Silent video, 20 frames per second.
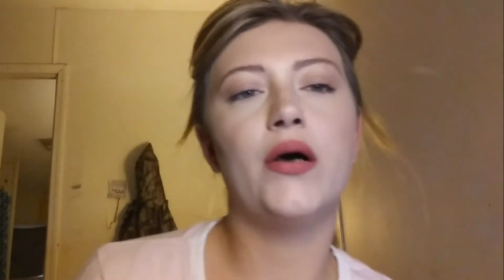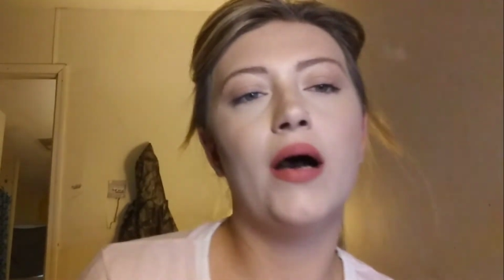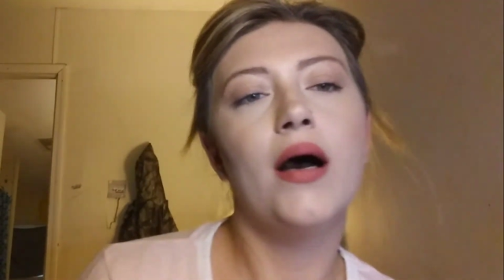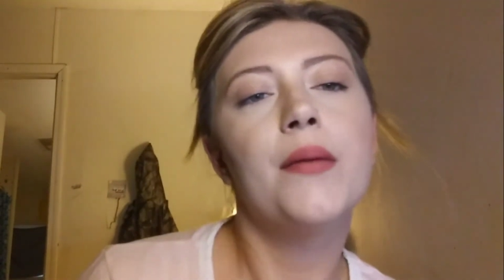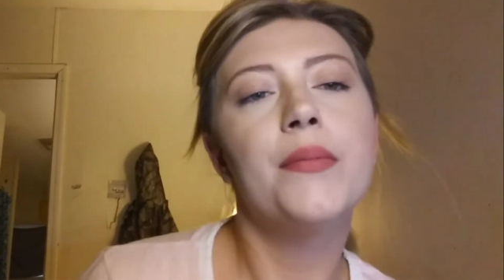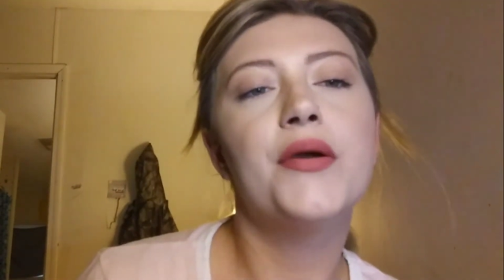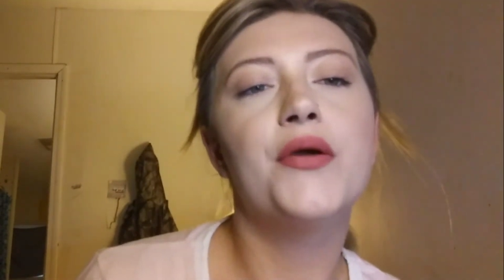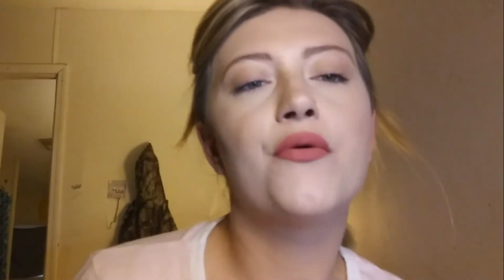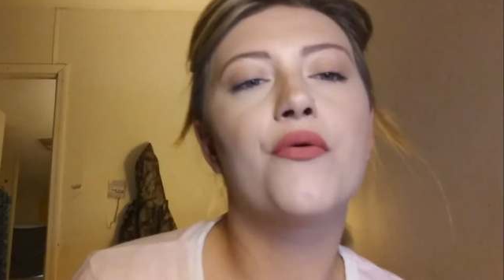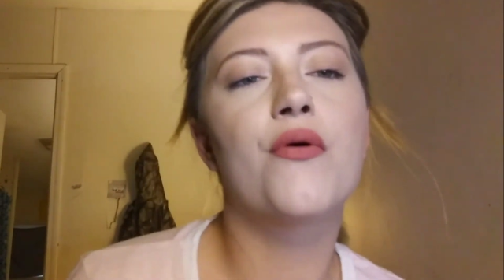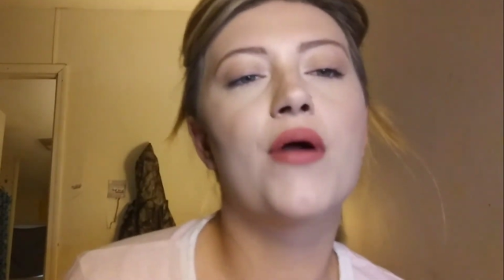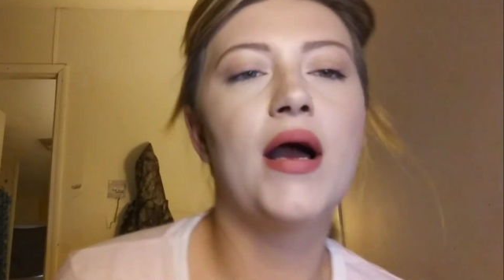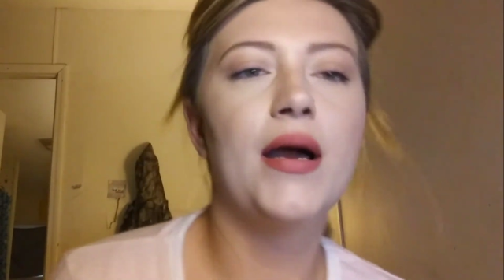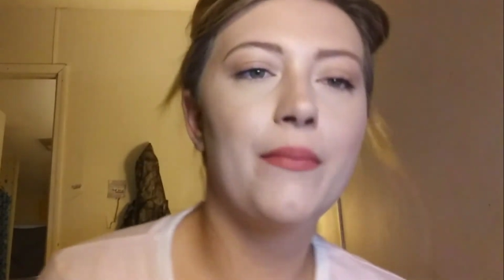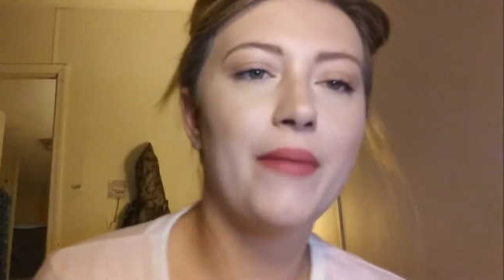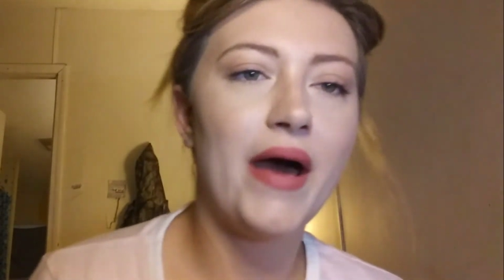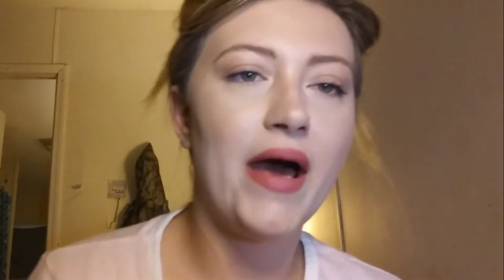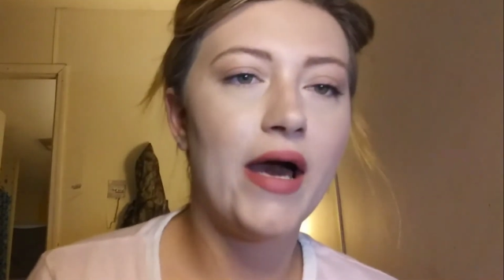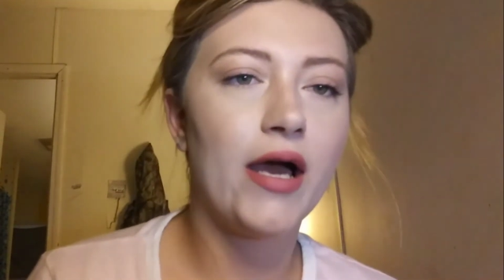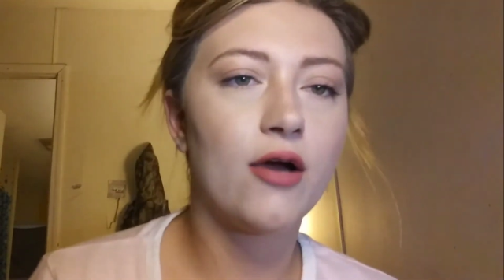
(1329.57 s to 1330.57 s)
I'll be
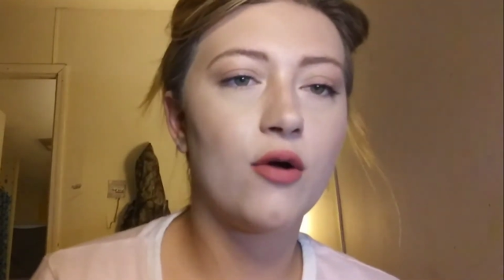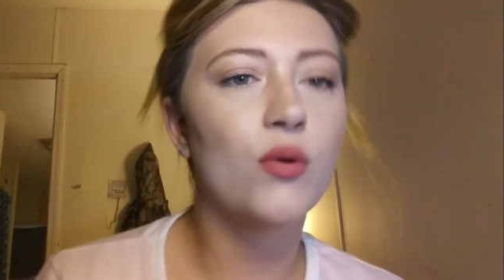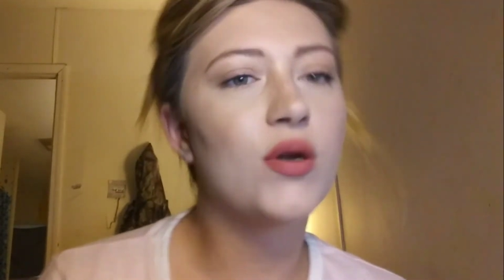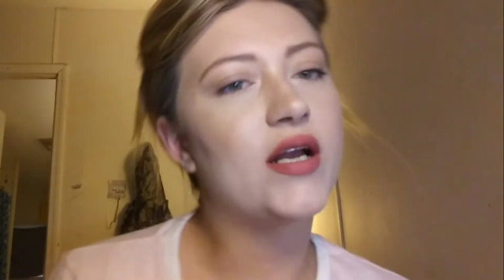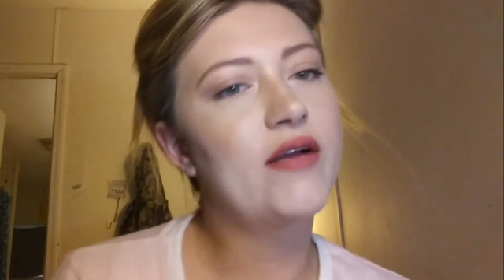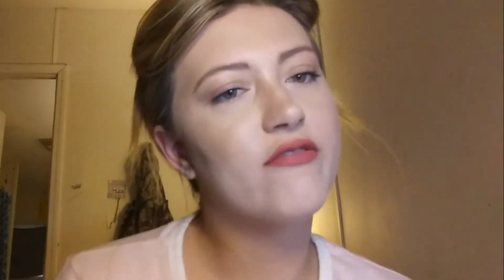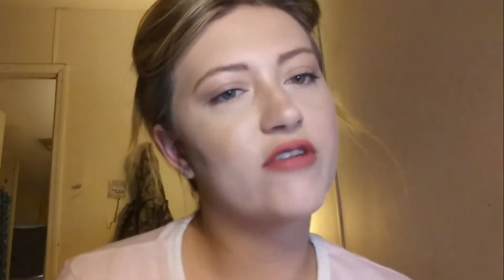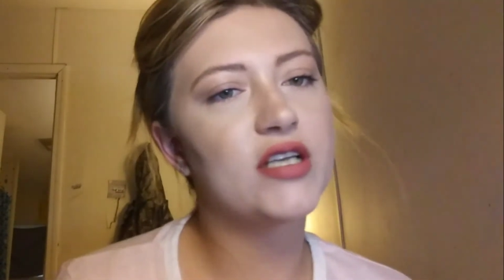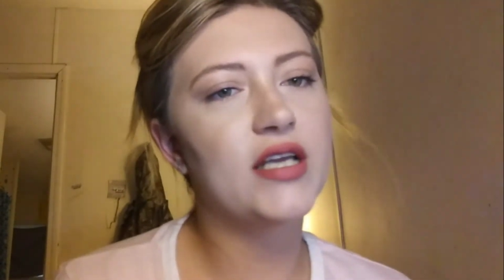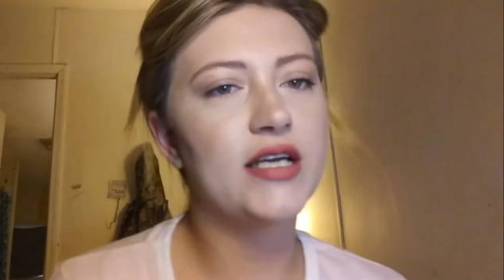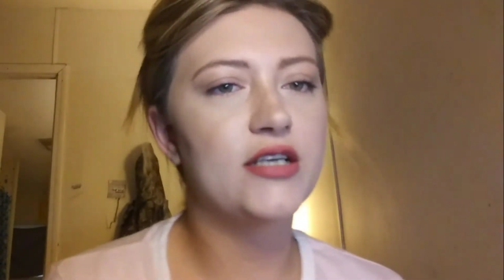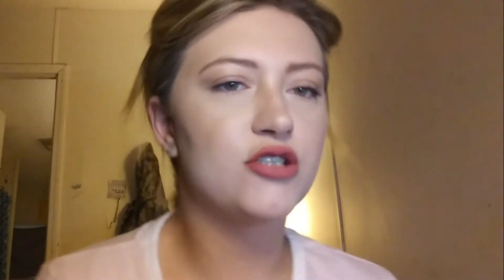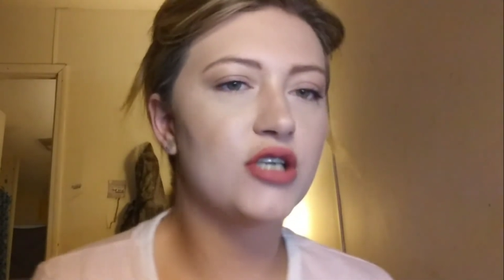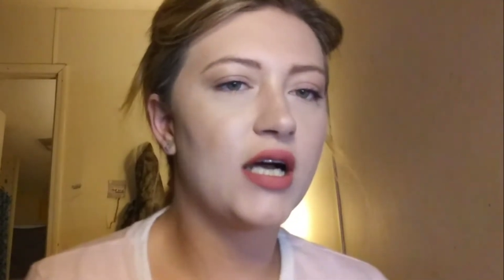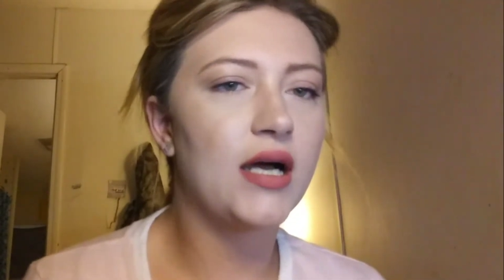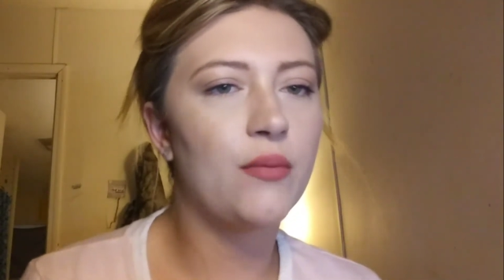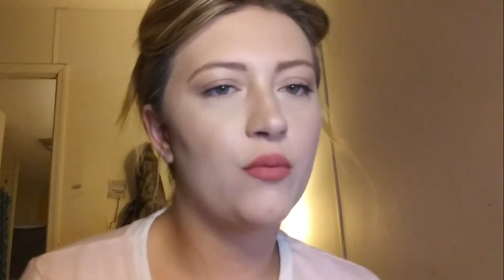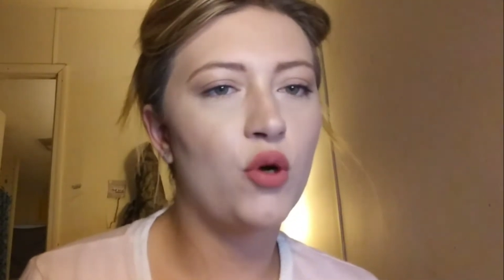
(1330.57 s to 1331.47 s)
right back whenever they dry.